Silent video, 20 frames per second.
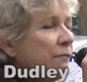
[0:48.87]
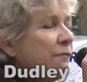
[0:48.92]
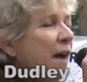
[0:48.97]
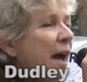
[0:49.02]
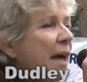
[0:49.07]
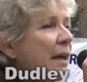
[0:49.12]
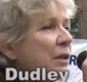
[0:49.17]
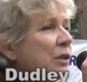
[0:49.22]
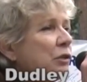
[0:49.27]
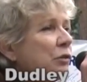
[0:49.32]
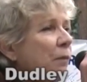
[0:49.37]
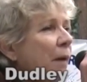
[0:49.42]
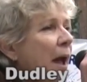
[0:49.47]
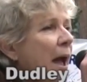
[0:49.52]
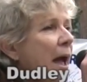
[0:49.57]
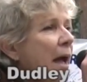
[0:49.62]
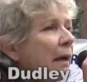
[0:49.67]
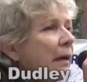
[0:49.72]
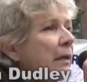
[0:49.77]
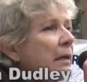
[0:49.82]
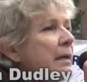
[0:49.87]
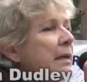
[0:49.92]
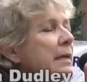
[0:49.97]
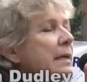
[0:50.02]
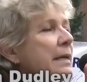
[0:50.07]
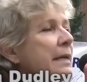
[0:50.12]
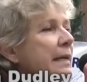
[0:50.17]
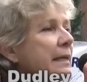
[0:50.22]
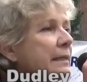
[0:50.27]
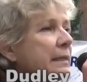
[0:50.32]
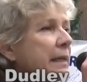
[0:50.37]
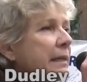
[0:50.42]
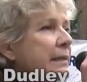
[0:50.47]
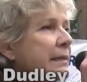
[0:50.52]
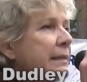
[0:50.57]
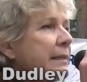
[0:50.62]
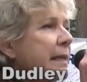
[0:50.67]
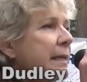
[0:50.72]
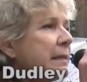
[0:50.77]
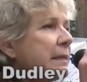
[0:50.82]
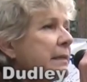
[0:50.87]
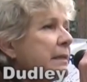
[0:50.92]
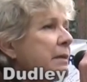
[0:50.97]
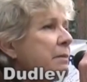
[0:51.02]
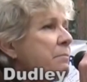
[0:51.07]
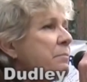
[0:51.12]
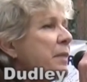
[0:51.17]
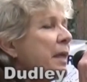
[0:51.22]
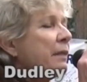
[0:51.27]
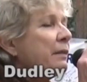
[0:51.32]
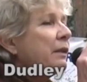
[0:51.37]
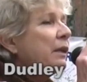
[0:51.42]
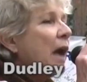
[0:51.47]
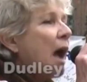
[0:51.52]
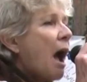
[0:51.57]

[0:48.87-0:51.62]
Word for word: Fast track is a system that